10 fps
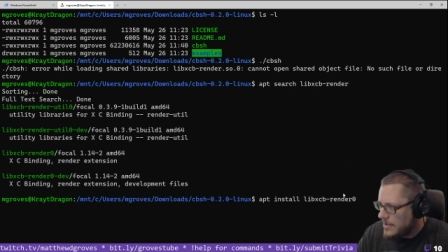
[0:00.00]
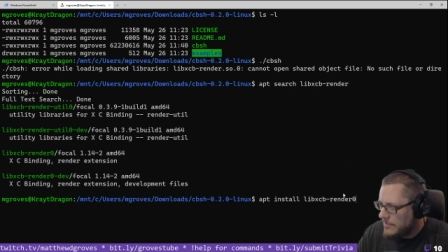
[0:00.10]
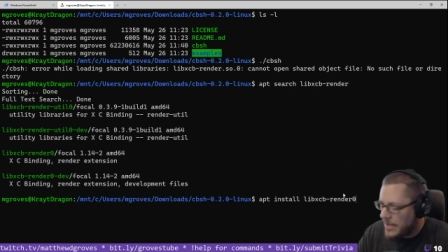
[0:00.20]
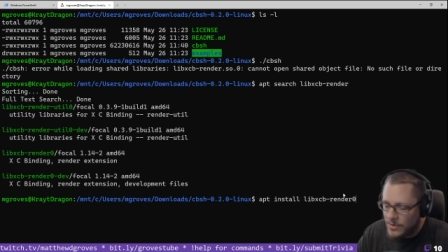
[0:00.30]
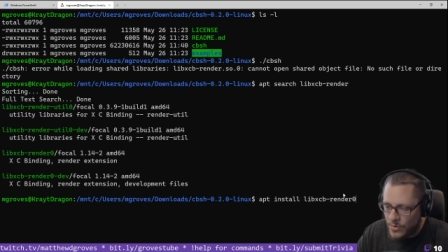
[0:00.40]

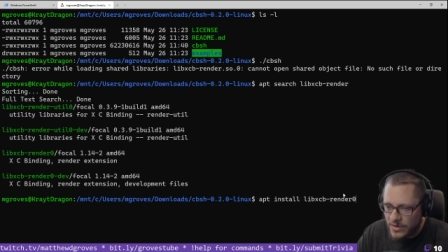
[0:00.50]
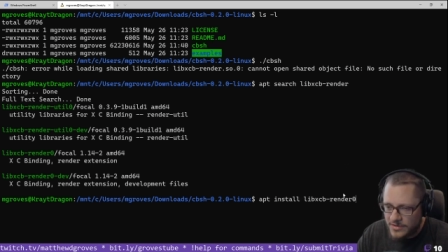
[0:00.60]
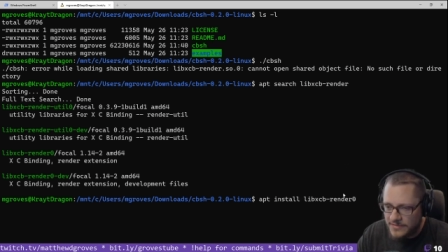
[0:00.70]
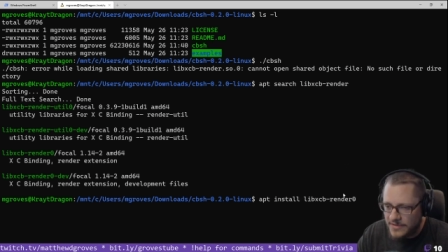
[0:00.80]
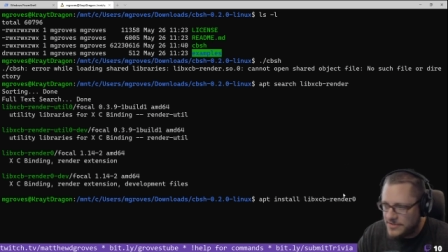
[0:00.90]
But I know it will
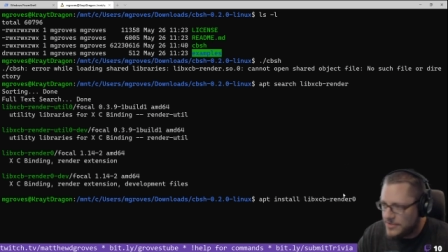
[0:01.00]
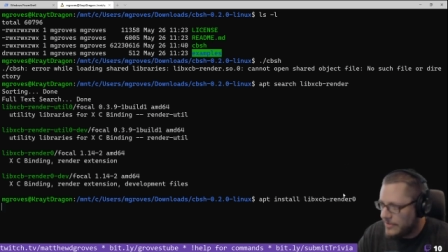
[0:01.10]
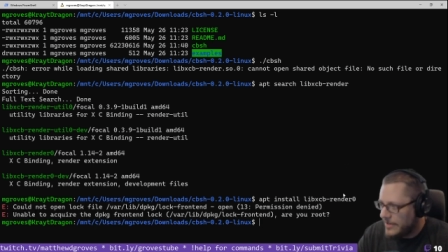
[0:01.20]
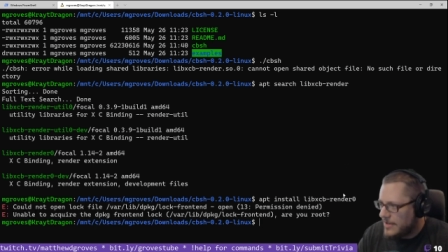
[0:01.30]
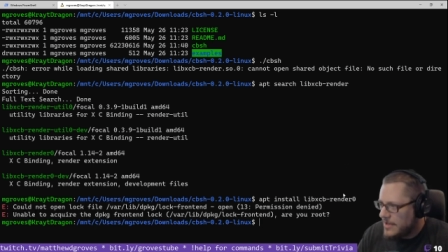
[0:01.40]
because I've done this
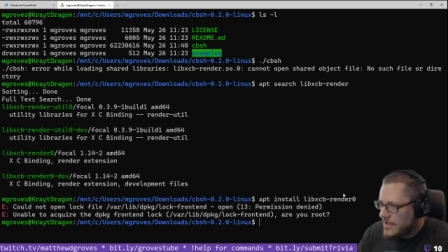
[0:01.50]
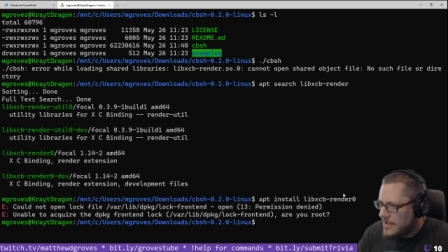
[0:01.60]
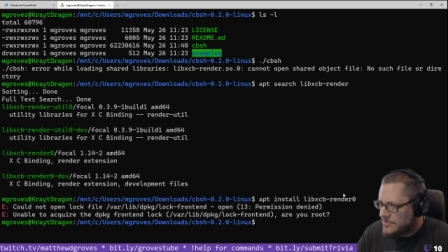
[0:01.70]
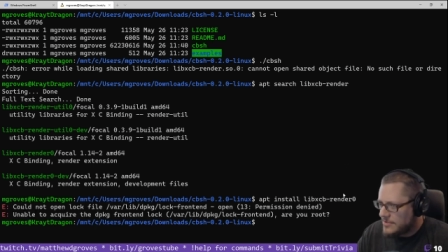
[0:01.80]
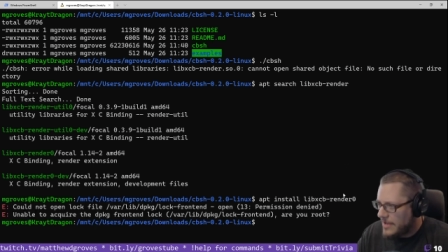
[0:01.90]
already.
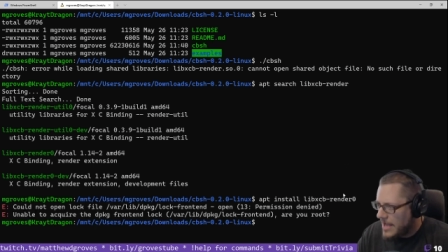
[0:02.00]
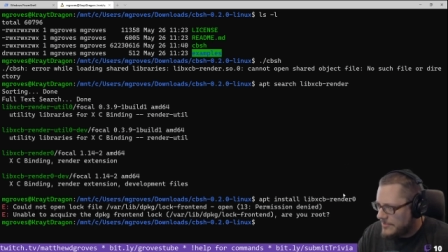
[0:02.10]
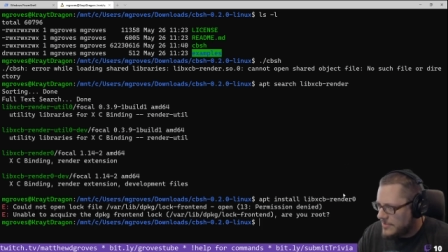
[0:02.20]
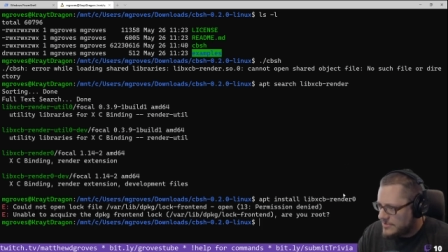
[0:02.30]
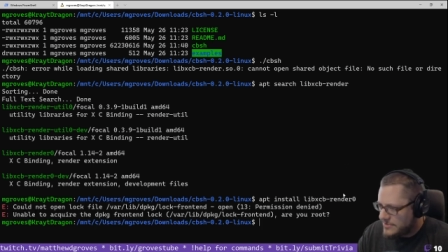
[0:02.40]
So
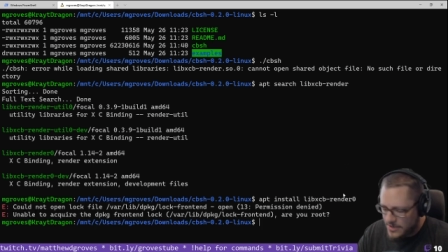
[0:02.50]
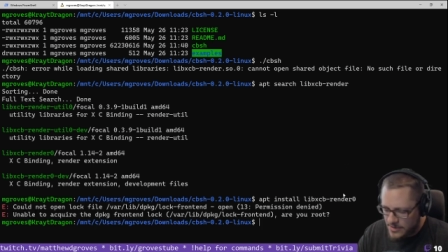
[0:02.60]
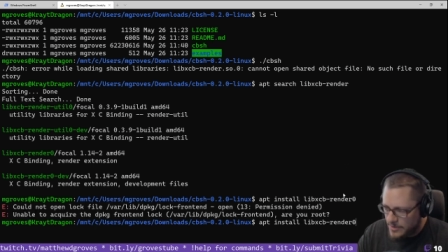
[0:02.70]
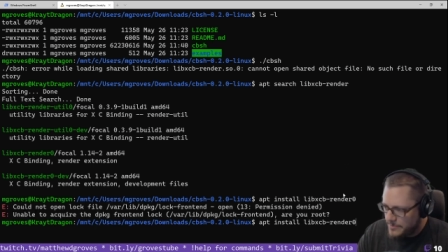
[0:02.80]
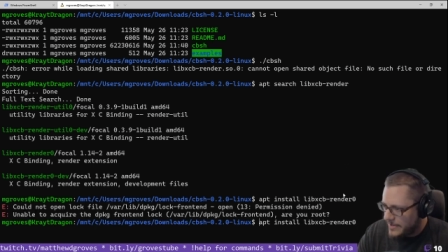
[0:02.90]
apt
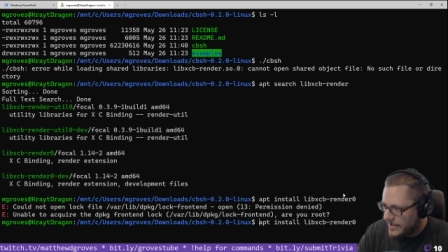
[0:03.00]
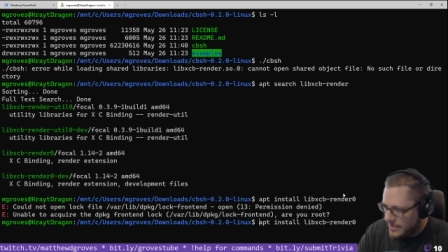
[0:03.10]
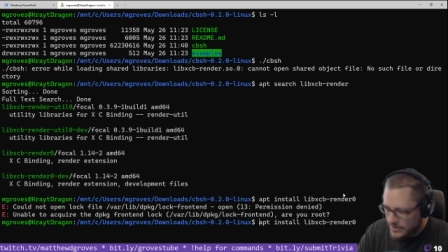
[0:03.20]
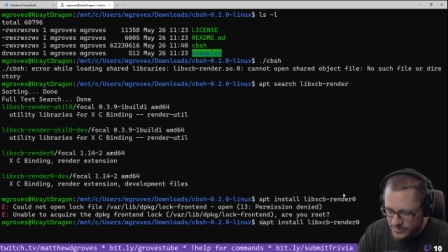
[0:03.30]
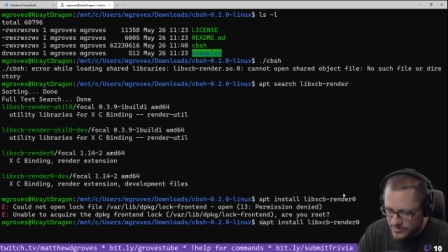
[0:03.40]
install. Oh, I got
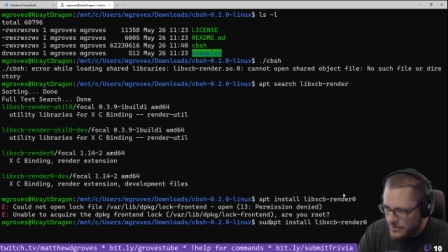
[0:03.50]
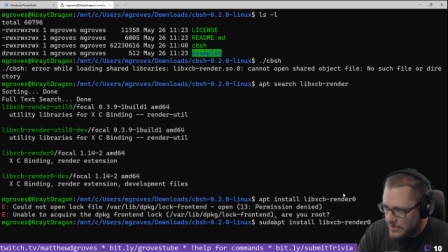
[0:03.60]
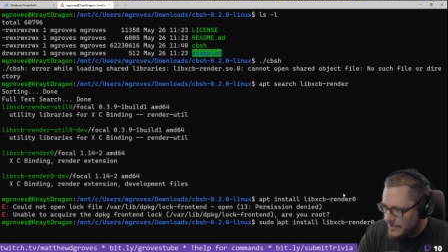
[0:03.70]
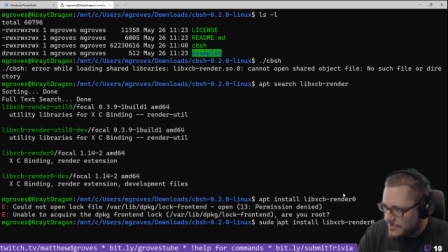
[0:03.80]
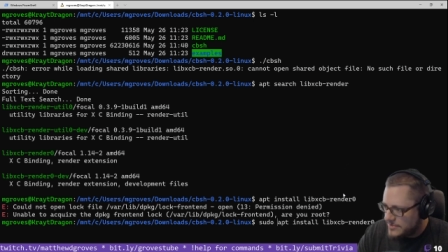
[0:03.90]
to do
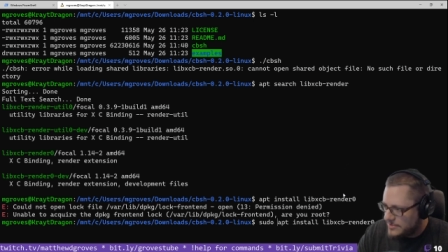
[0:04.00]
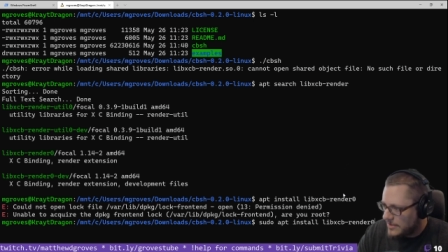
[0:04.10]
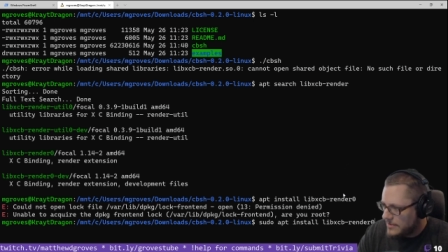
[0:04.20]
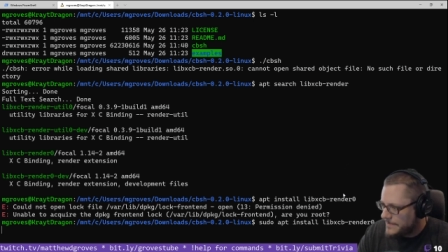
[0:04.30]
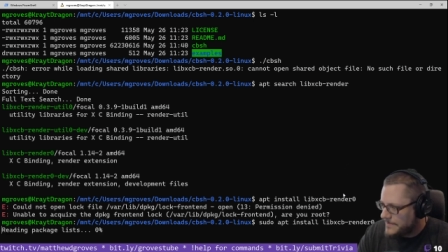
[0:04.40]
sudo apt install.